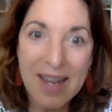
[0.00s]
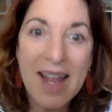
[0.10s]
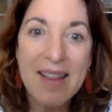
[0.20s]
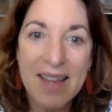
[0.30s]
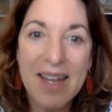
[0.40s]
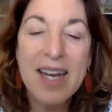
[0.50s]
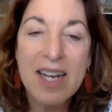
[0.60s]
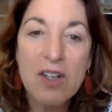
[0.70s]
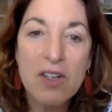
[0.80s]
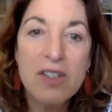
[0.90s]
and then he
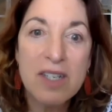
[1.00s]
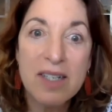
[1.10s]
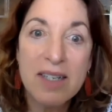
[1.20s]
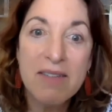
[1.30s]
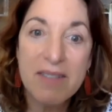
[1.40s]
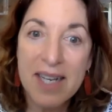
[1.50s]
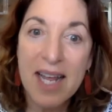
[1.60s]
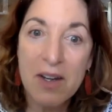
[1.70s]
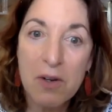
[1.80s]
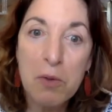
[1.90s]
learned to live in
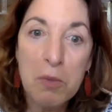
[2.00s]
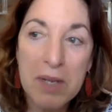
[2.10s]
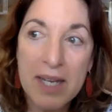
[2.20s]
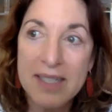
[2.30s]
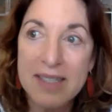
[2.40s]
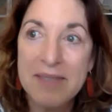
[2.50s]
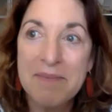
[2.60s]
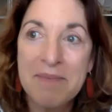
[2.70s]
that new place.